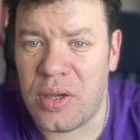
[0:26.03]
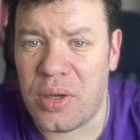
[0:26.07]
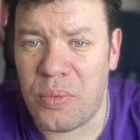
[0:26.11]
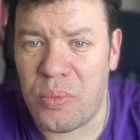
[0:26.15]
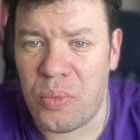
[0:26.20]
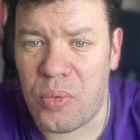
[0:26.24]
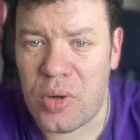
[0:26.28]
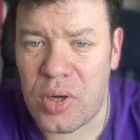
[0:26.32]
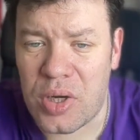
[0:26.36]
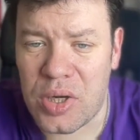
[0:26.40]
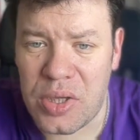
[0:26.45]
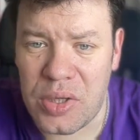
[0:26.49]

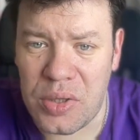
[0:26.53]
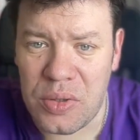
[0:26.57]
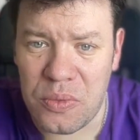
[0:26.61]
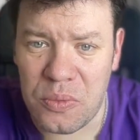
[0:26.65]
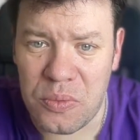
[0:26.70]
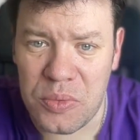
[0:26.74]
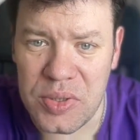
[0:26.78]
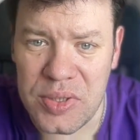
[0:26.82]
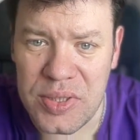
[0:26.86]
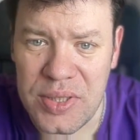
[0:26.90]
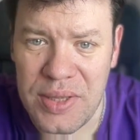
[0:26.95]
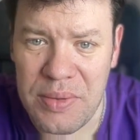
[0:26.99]
working
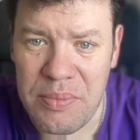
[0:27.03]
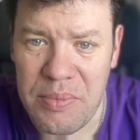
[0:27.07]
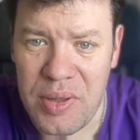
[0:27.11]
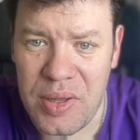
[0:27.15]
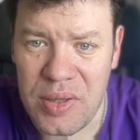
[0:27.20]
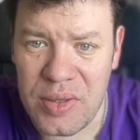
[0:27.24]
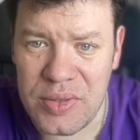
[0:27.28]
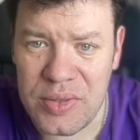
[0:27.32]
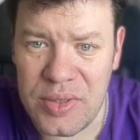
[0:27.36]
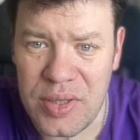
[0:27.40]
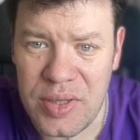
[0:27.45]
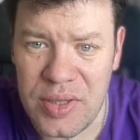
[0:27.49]
with the
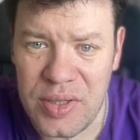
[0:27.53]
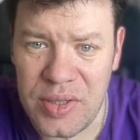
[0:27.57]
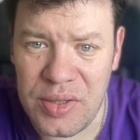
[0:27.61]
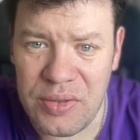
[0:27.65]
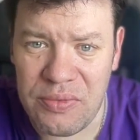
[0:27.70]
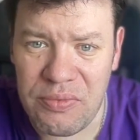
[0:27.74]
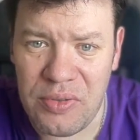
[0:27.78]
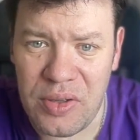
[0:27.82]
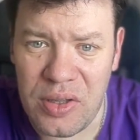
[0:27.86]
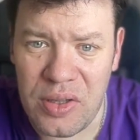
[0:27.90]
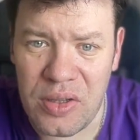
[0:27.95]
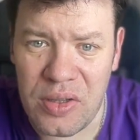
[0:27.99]

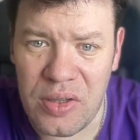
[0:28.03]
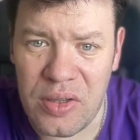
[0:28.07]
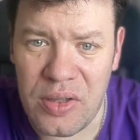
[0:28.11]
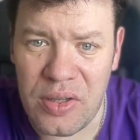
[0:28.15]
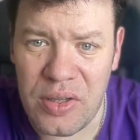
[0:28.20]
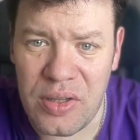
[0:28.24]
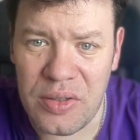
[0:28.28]
multilingual